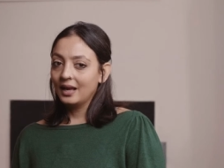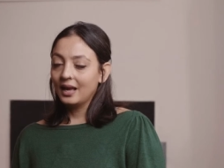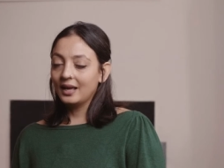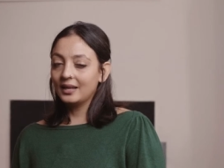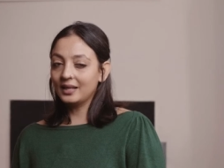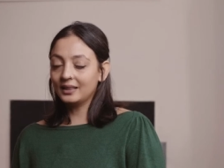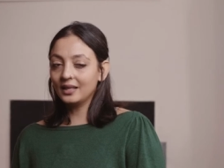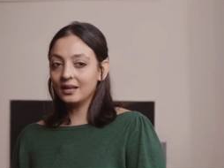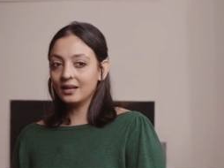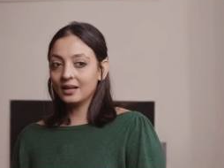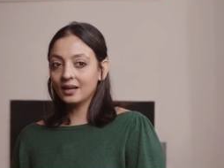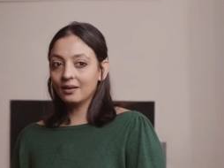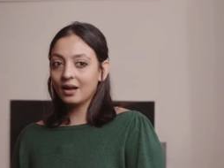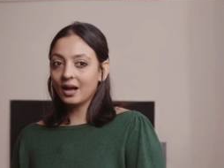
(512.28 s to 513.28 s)
and I
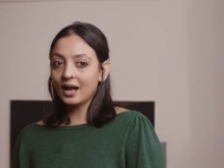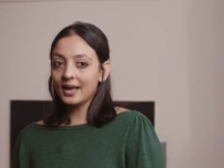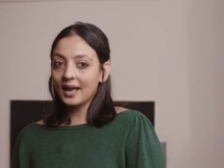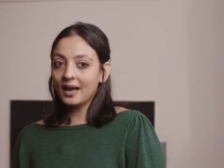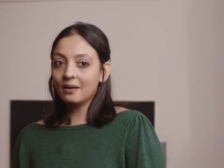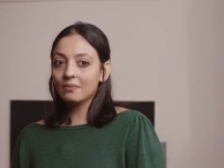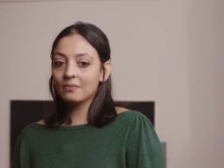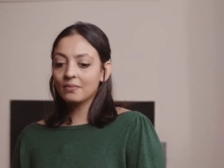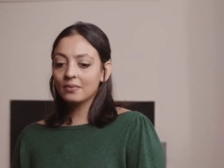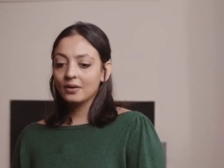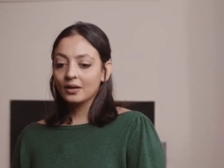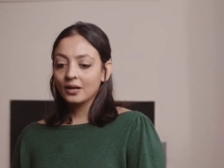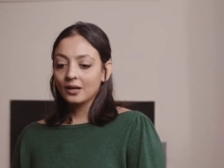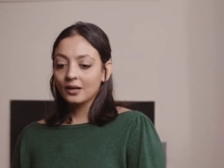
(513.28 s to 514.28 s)
think I am
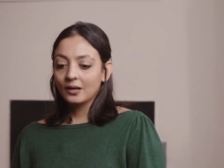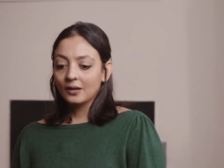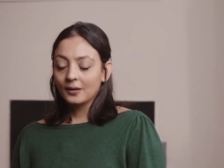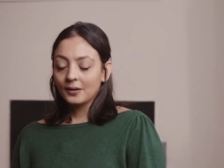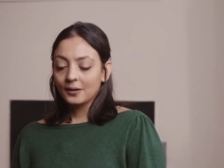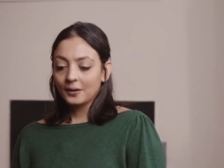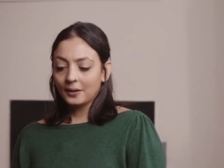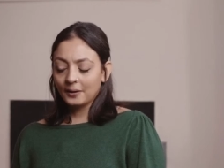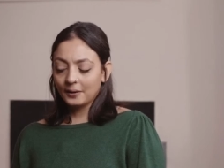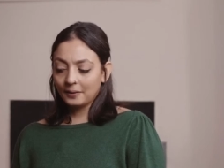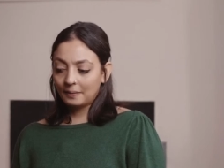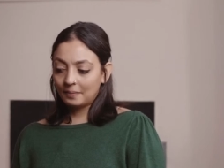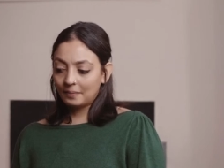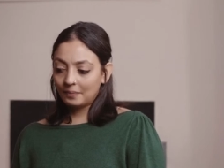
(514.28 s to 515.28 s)

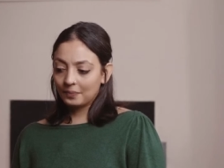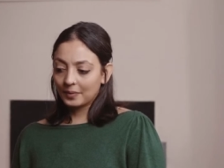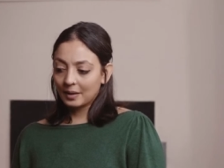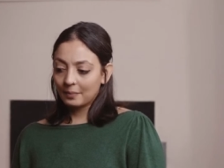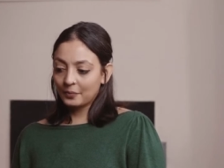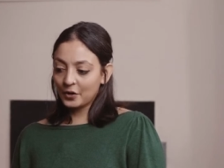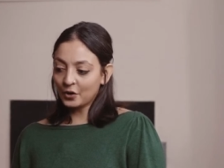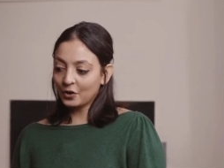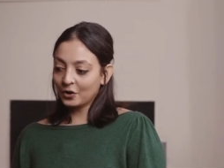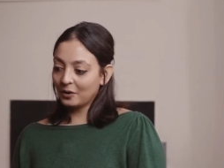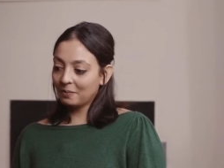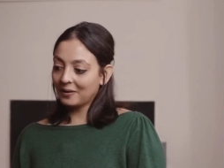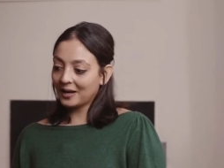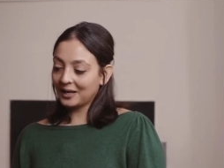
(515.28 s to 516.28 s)
um,
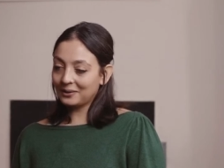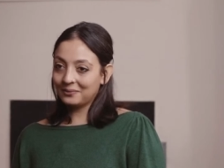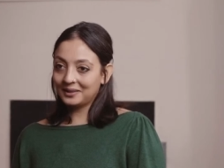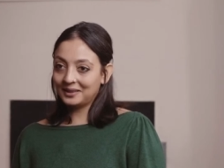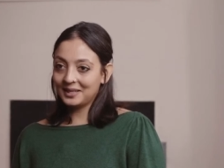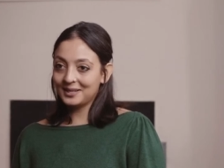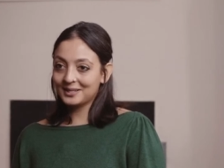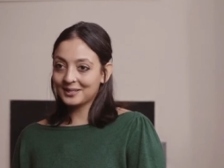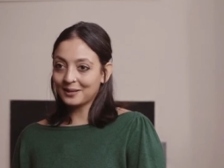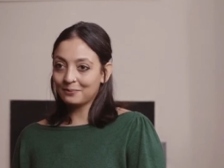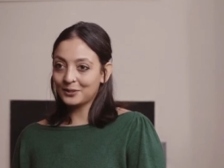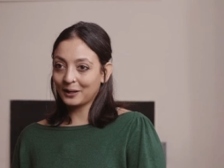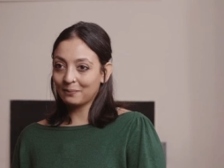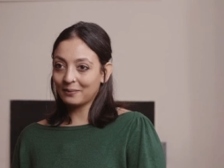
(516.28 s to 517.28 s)
preoccupied with these
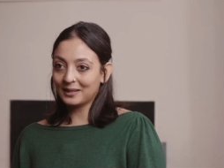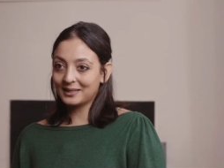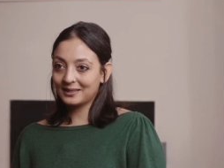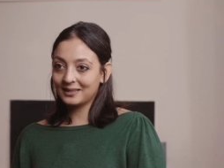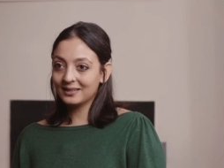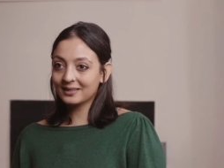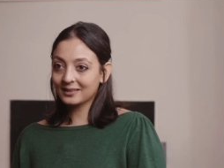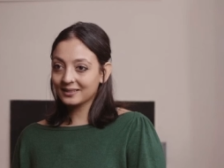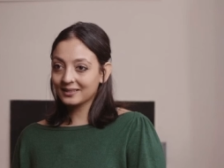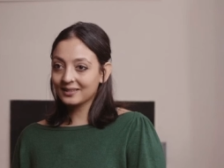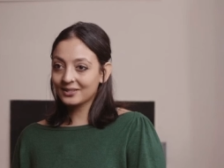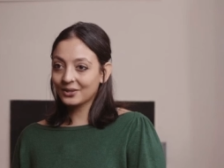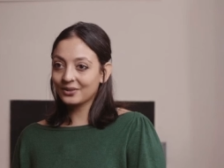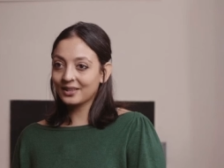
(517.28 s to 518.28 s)
subject matters,
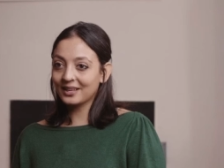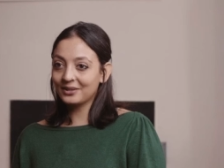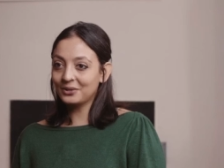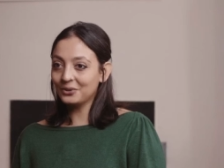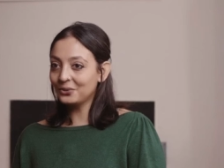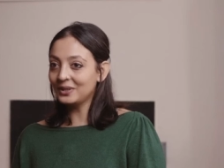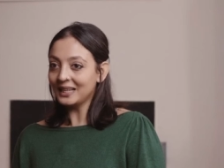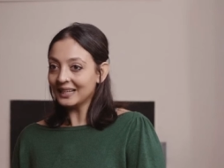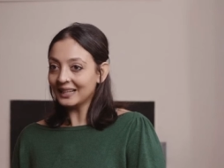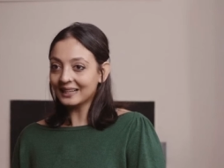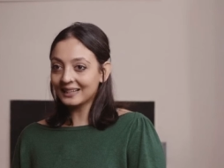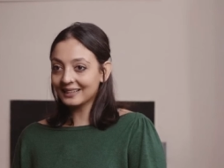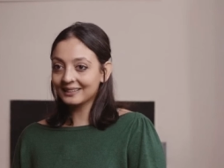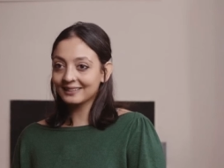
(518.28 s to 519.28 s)
so they do
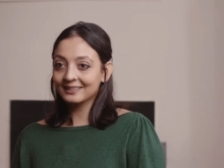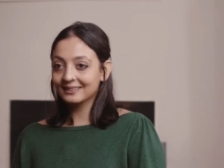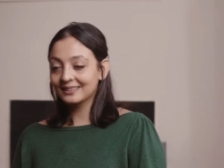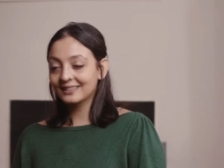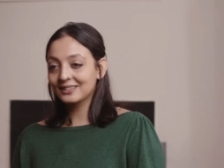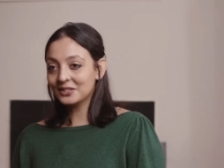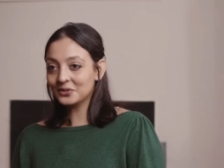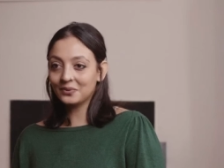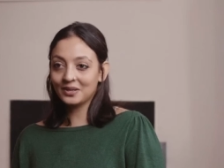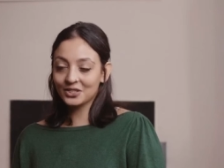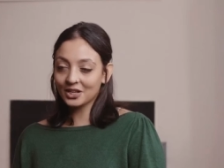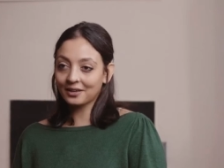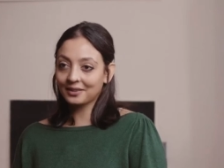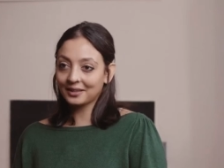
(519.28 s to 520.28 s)
link to
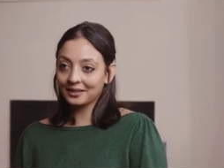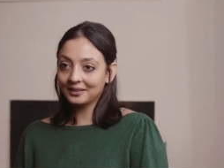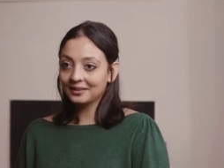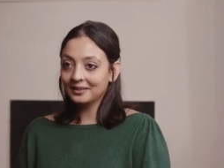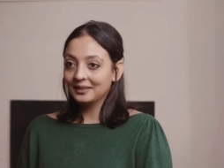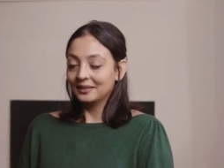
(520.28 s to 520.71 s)
each other.